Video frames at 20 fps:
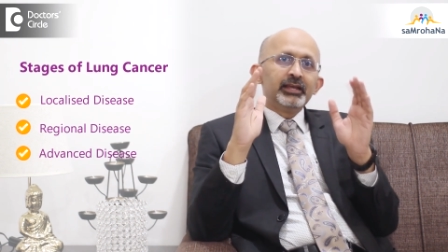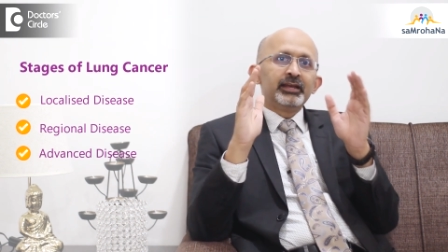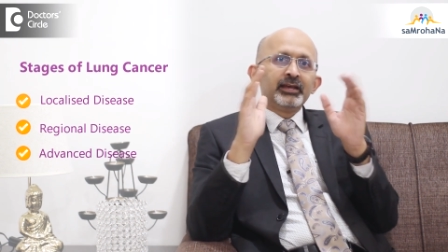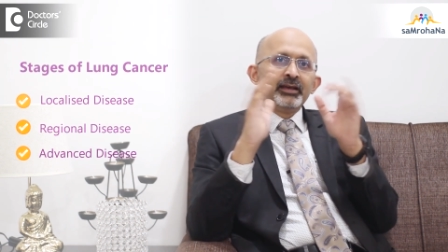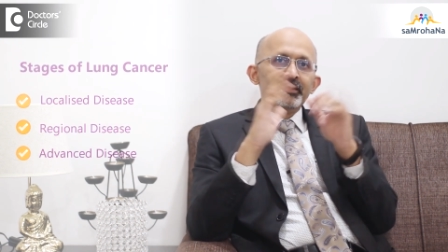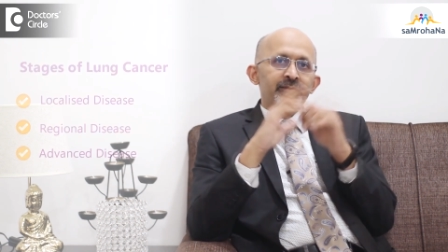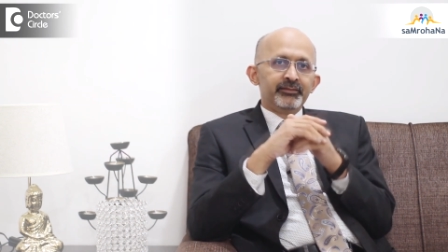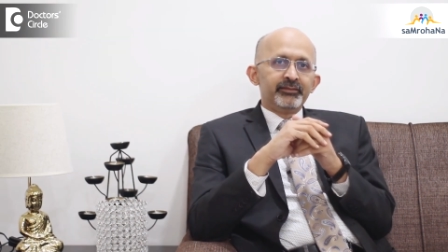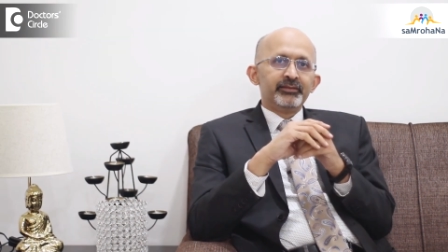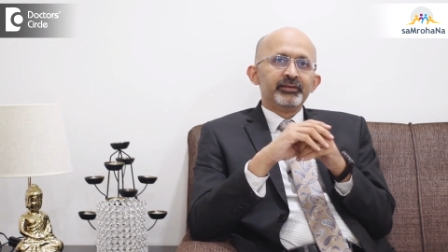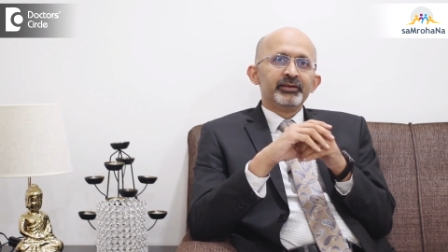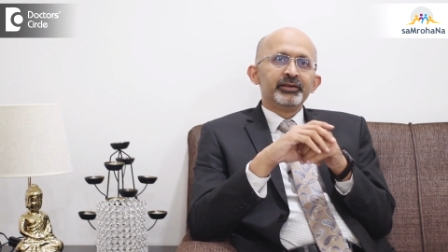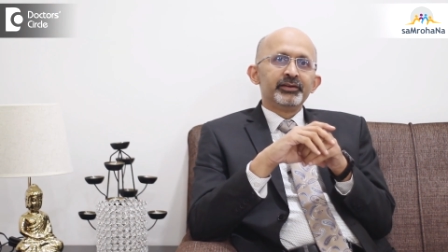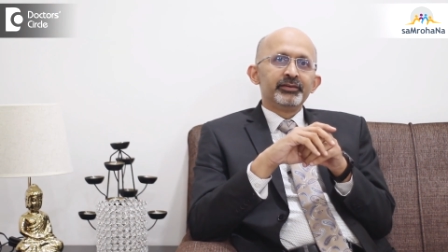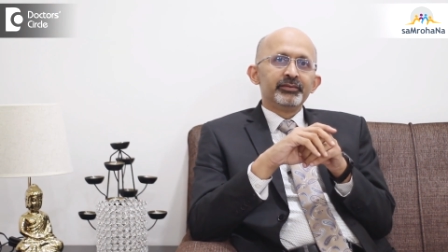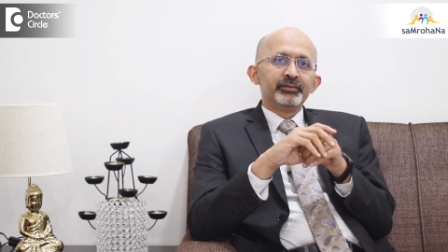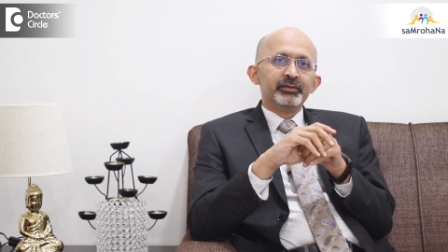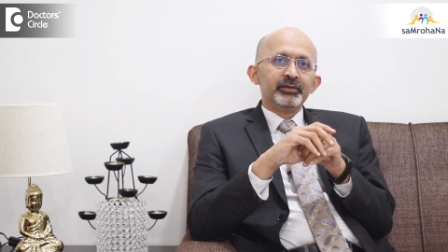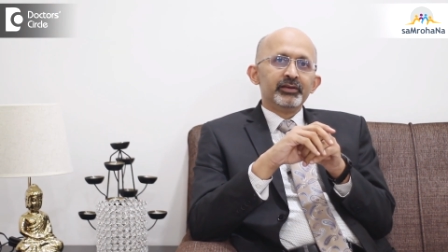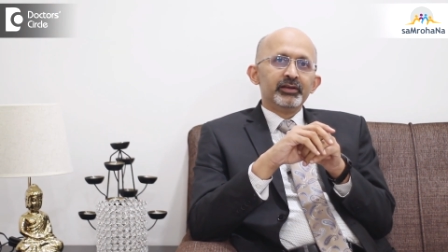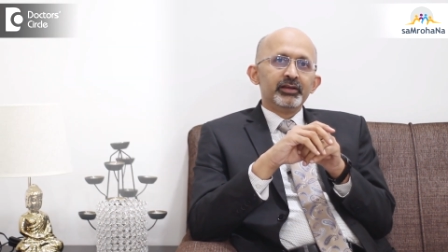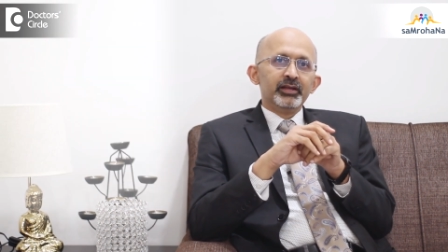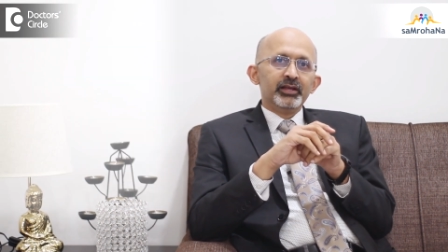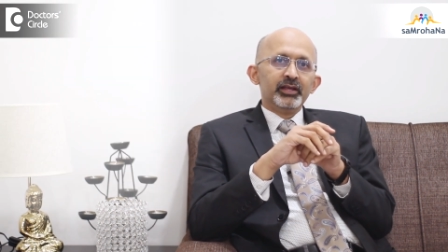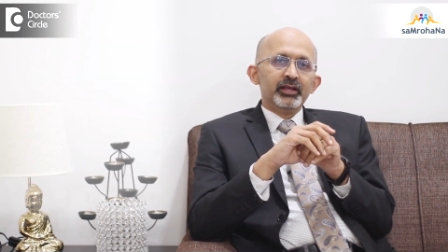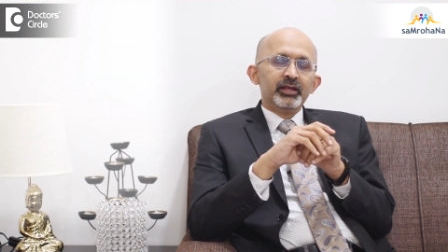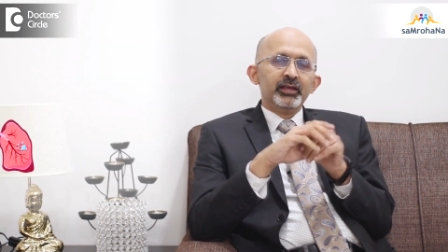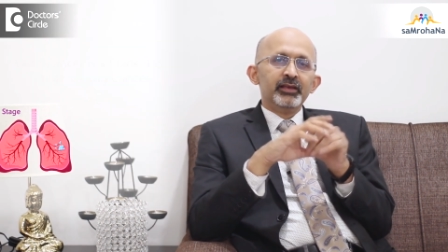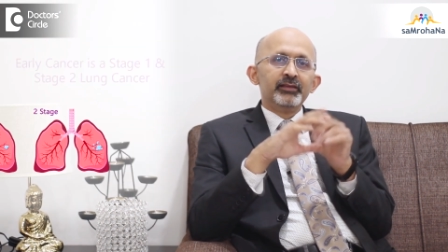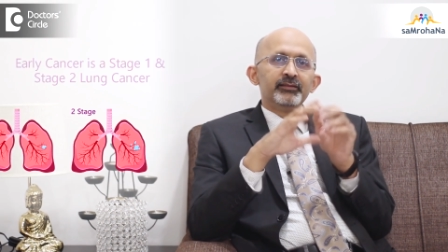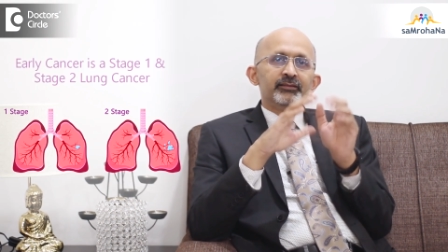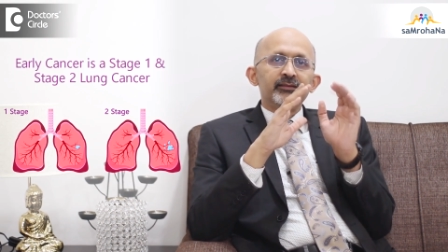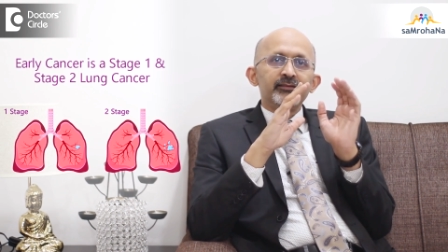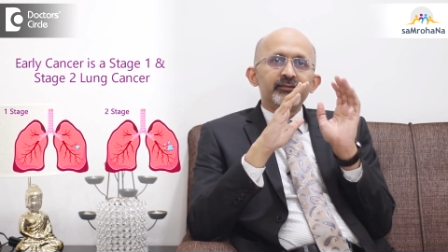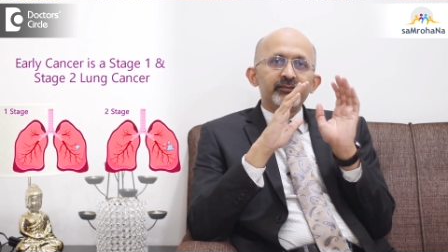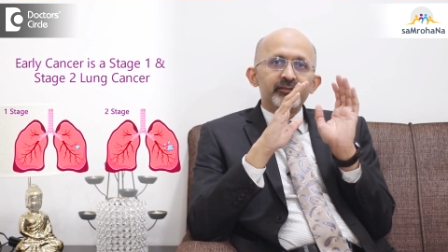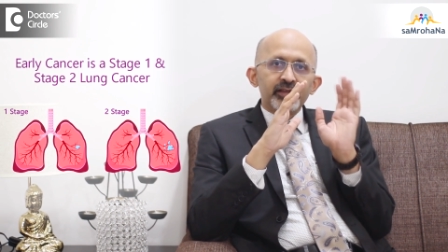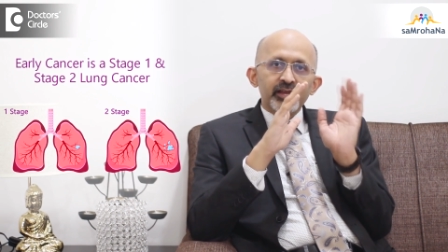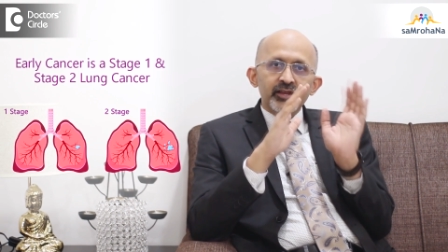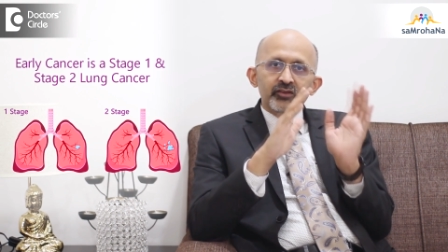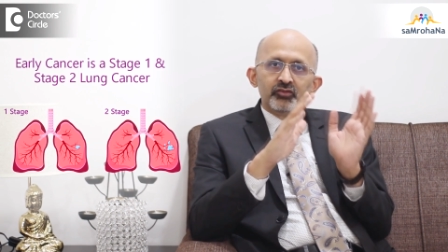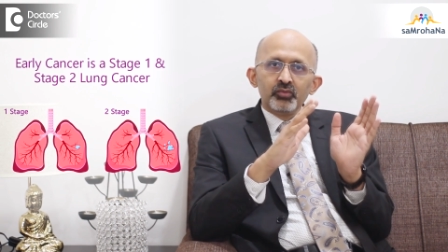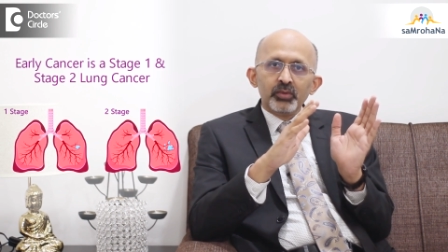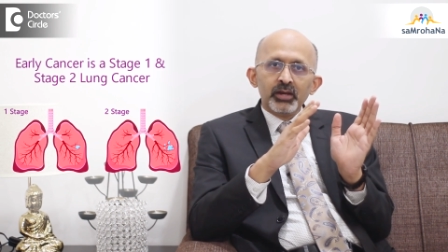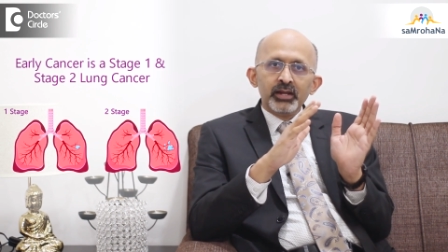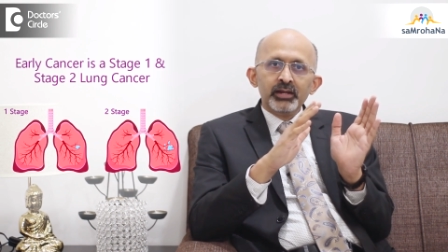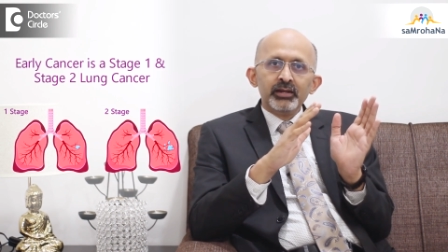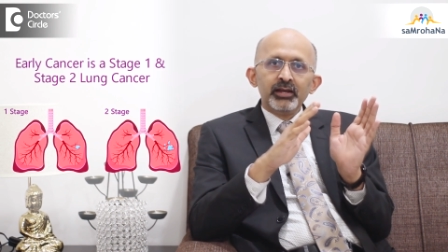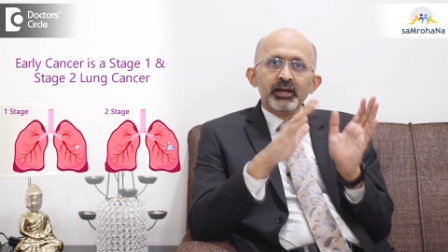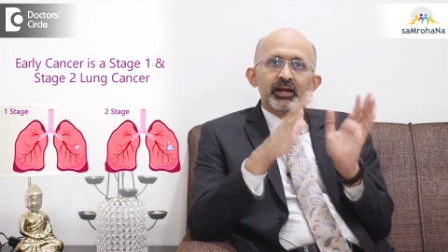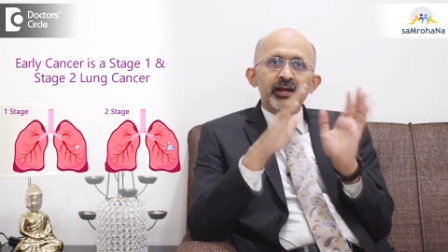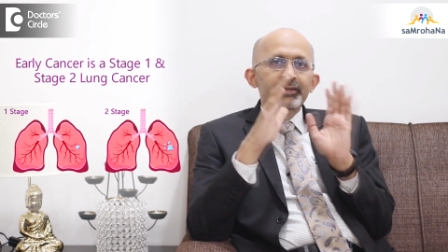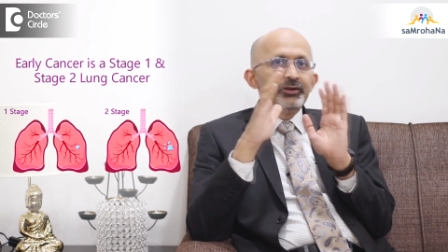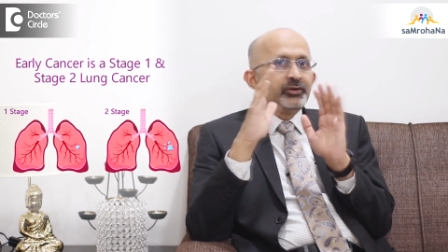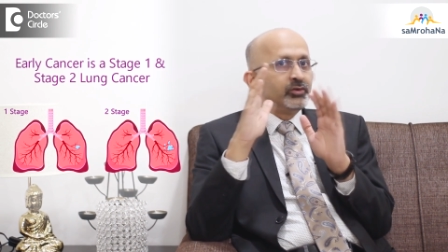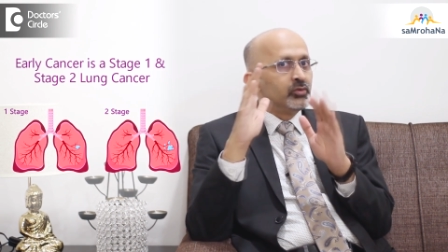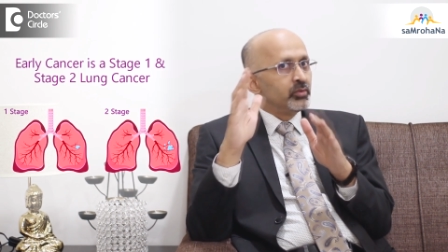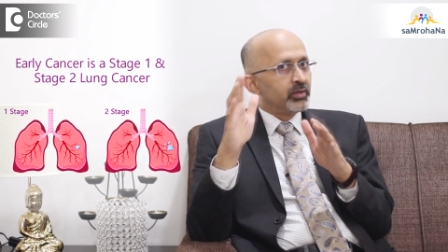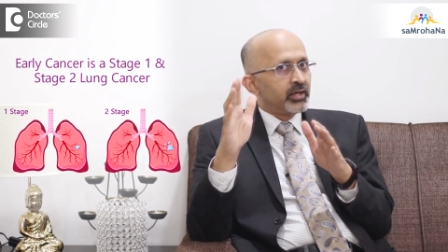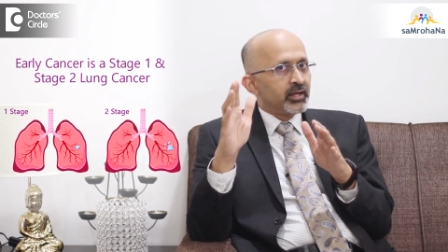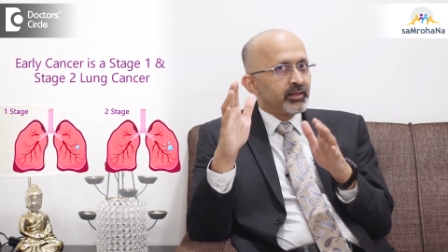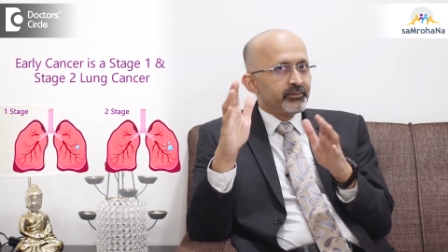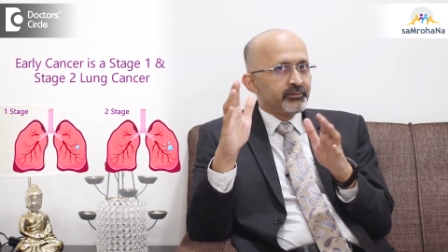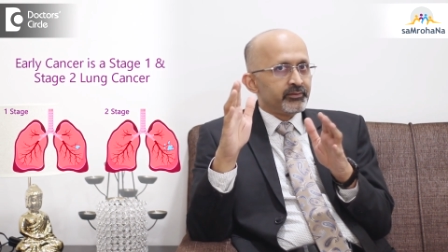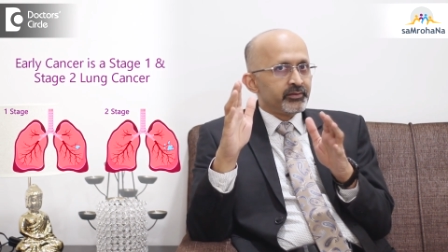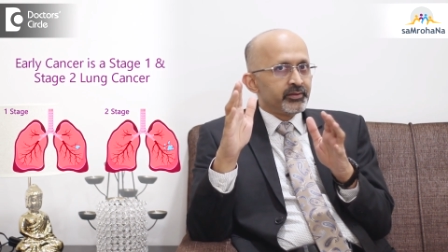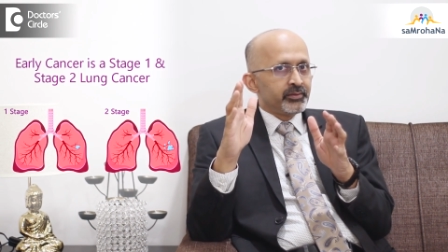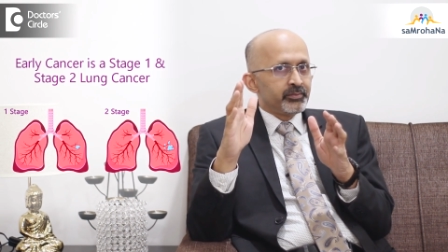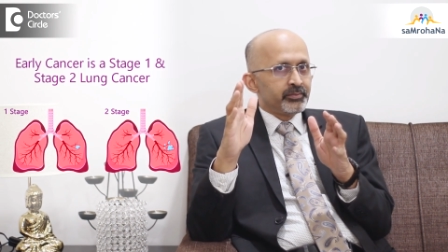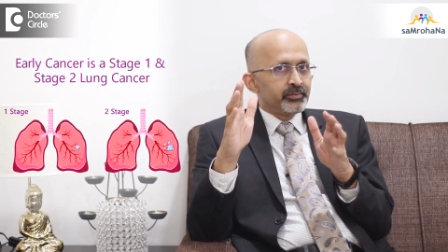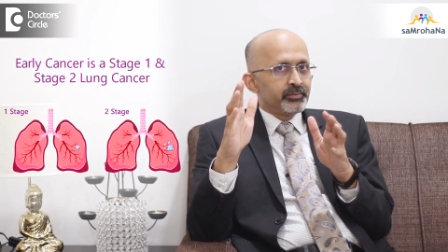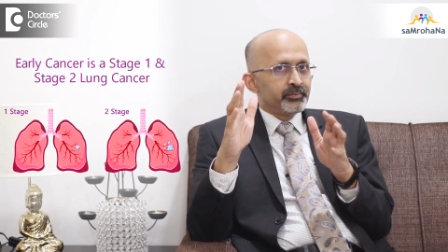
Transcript: cancer is a stage 1 and 2 cancer.